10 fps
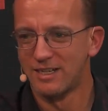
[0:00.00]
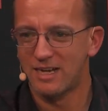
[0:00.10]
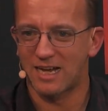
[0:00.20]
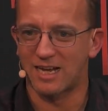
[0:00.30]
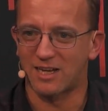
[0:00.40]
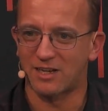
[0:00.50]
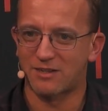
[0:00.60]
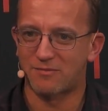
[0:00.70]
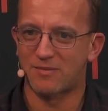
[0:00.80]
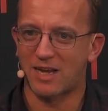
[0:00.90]
And
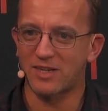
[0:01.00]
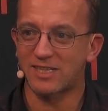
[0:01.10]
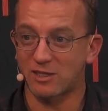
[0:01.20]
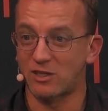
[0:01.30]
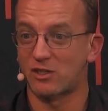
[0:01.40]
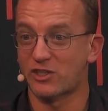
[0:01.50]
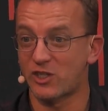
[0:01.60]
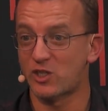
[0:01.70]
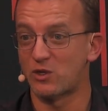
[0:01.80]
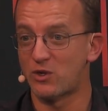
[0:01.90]
I think technology
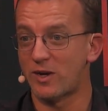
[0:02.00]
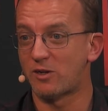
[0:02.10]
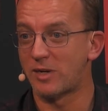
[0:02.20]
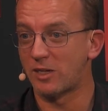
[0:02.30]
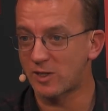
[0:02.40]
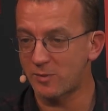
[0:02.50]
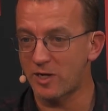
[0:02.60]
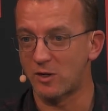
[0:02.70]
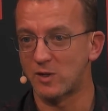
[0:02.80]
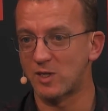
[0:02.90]
should create a better
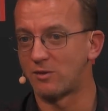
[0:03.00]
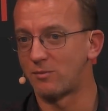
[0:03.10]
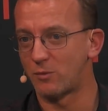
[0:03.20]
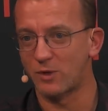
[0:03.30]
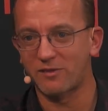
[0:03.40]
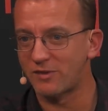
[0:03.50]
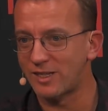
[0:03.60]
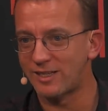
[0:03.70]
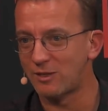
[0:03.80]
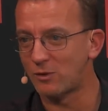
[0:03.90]
experience, and we're
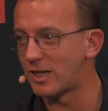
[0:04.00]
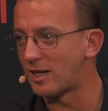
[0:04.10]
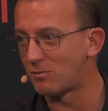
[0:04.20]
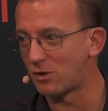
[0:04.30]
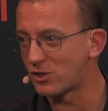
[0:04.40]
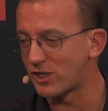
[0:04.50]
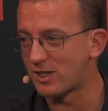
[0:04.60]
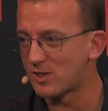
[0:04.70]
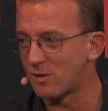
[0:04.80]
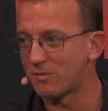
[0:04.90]
definitely looking at blockchain
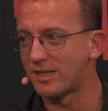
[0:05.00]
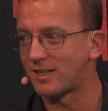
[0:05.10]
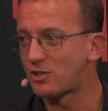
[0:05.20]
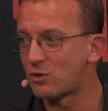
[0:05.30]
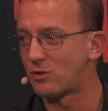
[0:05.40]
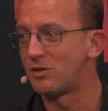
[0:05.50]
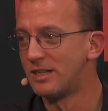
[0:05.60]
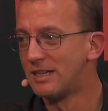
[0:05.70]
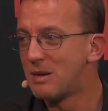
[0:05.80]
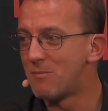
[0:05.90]
as something that could
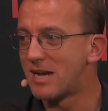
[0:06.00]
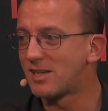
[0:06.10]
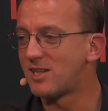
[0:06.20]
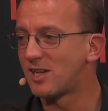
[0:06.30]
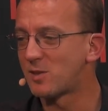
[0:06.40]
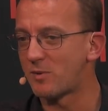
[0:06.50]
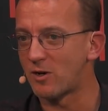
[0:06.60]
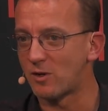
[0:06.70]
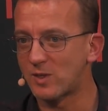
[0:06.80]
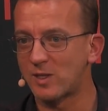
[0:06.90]
make the
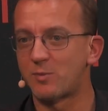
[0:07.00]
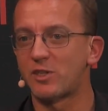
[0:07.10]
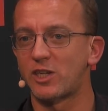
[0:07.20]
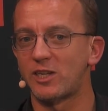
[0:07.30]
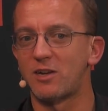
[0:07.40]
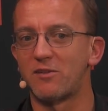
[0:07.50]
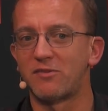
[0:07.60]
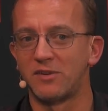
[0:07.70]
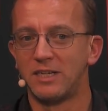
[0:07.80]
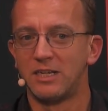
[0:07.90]
experience, especially of
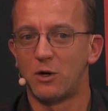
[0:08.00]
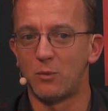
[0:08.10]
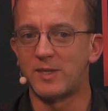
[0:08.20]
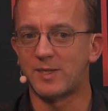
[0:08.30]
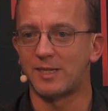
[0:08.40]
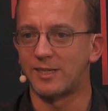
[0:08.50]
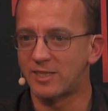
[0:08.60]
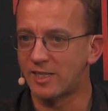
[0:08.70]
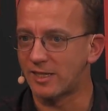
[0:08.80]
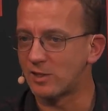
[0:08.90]
reselling
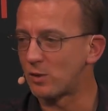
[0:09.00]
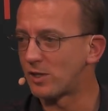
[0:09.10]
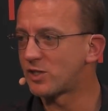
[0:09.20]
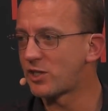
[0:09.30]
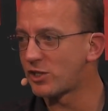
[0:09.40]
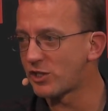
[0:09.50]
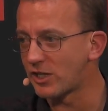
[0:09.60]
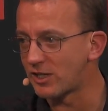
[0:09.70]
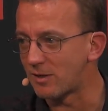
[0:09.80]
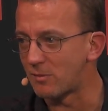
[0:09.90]
tickets or exchanging
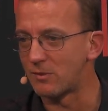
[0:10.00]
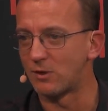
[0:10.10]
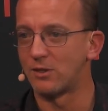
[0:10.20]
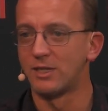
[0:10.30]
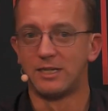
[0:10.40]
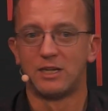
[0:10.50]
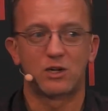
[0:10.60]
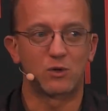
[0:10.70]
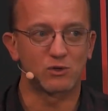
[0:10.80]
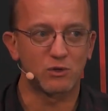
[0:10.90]
them or
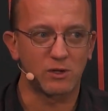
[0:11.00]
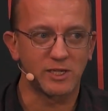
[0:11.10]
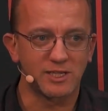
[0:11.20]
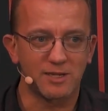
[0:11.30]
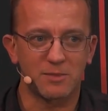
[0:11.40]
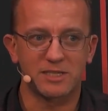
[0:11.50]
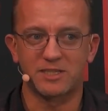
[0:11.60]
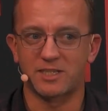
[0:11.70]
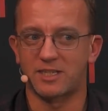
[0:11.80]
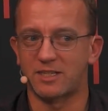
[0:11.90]
controlling them at
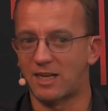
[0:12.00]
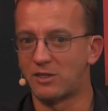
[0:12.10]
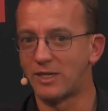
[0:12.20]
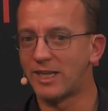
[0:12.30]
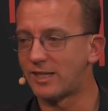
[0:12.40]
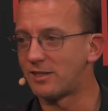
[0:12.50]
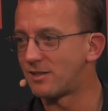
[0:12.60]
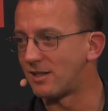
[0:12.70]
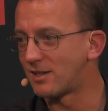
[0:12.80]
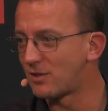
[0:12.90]
the gate.
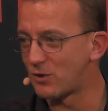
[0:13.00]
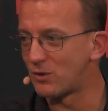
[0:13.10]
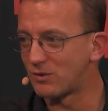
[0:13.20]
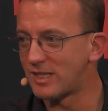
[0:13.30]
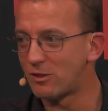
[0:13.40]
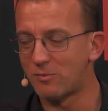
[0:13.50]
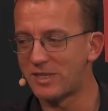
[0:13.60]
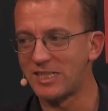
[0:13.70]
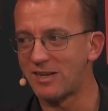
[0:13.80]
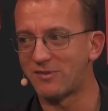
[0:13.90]
Like, you don't need a
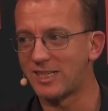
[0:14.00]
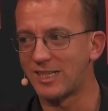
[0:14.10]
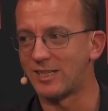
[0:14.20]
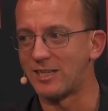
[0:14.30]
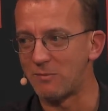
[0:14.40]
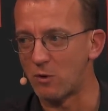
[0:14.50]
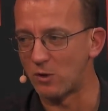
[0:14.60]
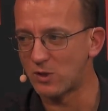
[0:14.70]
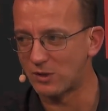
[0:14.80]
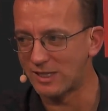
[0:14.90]
PDF ticket anymore.
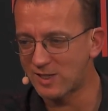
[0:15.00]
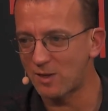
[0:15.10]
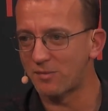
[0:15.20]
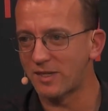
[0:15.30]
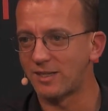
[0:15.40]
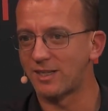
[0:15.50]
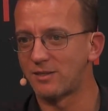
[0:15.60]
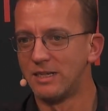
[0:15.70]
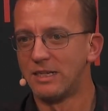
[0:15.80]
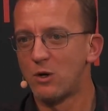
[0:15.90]
So that's something that
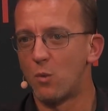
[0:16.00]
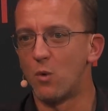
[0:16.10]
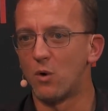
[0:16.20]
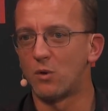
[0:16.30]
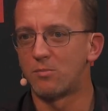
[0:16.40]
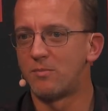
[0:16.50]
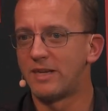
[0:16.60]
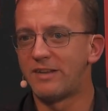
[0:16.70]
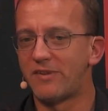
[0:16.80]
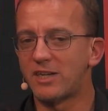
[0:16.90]
will
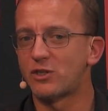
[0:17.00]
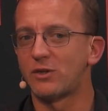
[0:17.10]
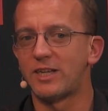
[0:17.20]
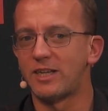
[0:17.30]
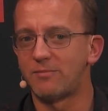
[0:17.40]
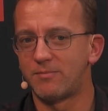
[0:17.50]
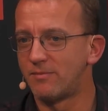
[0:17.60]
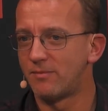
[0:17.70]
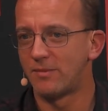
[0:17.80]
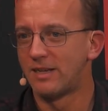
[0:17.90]
eventually,
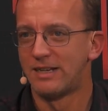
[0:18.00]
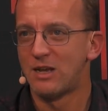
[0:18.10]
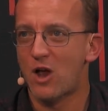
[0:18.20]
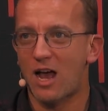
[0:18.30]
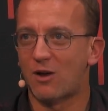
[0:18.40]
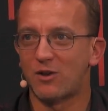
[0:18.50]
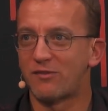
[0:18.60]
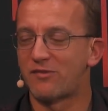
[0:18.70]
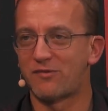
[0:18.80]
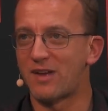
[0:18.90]
out
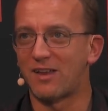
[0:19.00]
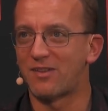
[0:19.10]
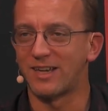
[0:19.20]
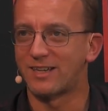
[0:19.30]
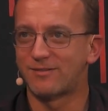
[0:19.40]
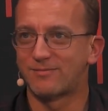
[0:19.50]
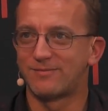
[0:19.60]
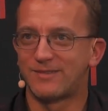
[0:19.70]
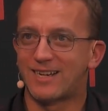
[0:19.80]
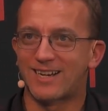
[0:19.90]
of, I think,
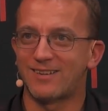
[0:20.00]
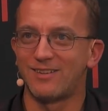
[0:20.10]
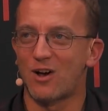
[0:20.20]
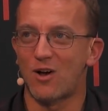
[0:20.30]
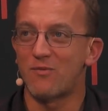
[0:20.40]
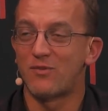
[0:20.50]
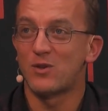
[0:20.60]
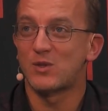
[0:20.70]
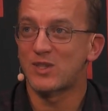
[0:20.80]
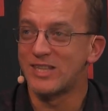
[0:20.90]

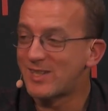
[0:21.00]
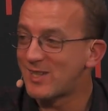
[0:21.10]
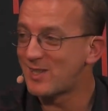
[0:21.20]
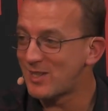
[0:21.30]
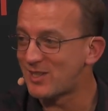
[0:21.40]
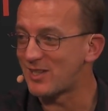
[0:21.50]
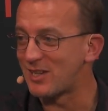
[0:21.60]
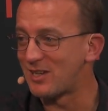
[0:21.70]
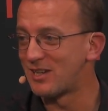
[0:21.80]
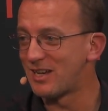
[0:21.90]
obvious
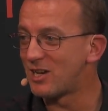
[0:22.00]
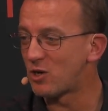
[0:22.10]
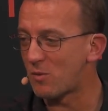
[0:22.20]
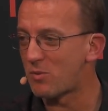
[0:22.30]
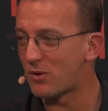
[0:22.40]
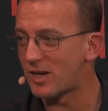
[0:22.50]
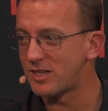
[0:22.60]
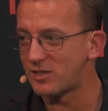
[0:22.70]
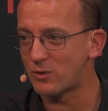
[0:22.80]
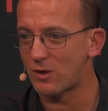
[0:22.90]
necessity, incorporate
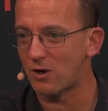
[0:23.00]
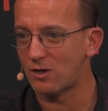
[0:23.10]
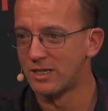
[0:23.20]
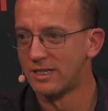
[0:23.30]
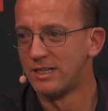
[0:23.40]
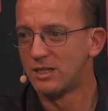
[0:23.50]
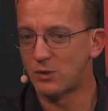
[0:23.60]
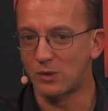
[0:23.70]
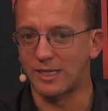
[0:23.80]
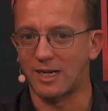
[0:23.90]
into our
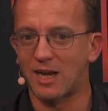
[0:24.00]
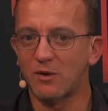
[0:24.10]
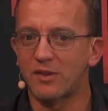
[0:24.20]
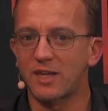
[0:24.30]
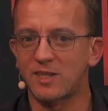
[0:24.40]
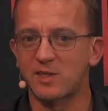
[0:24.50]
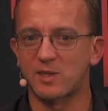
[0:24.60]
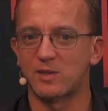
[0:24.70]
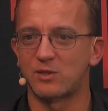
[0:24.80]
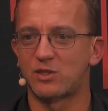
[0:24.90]
tooling. I don't think
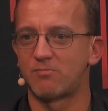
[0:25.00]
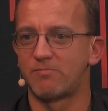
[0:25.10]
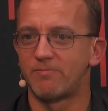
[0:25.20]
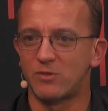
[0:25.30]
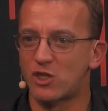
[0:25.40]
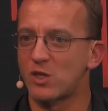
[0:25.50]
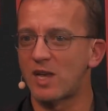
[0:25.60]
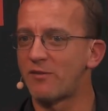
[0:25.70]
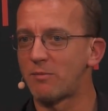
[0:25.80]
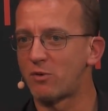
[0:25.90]
it's just
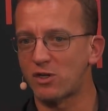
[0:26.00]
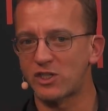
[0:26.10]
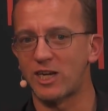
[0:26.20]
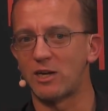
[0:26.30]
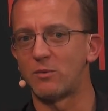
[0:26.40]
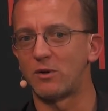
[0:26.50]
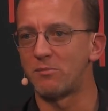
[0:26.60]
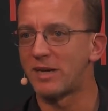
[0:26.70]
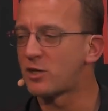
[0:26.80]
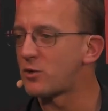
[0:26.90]
having blockchain will
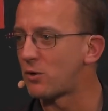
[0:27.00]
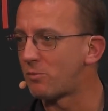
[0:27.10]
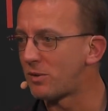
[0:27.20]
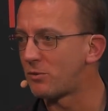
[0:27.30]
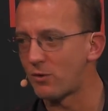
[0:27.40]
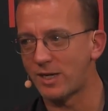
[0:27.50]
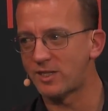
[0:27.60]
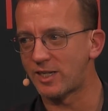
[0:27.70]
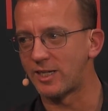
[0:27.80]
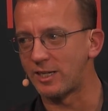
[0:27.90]
make you a great
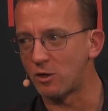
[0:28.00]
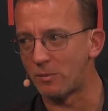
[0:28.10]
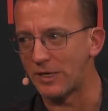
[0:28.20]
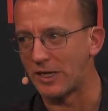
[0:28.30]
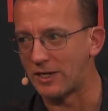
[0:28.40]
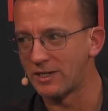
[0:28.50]
ticketing company.